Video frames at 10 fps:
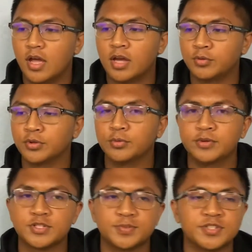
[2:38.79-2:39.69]
And really
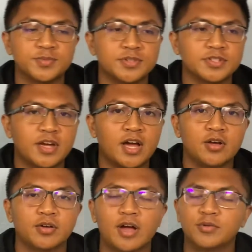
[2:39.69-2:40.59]
what speaks to me is that
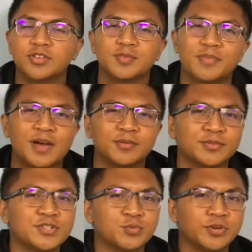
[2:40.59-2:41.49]
how good the Bible
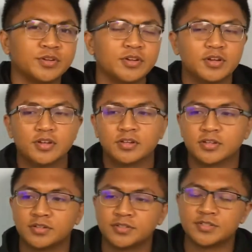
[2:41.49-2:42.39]
is, one.
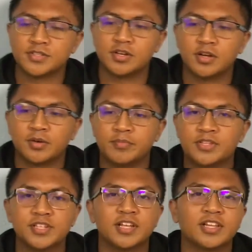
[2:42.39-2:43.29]
Because
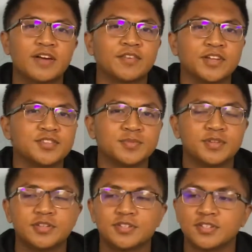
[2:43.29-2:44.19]
it's like a life guide to
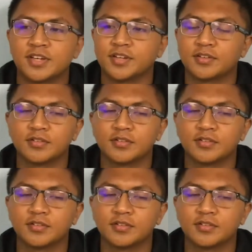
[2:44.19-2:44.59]
me, just like